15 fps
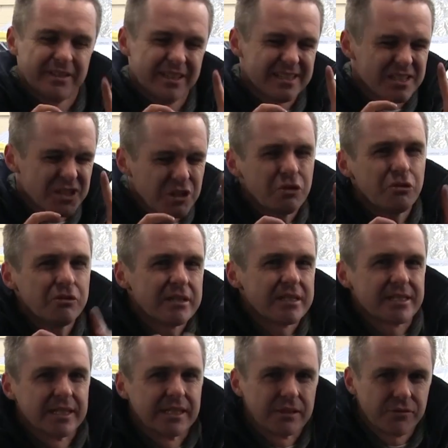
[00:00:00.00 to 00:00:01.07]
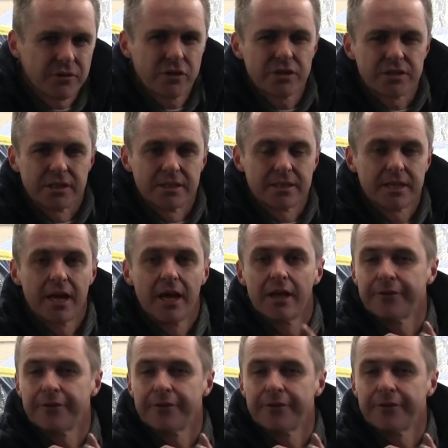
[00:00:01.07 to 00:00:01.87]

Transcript: There's two distinct versions.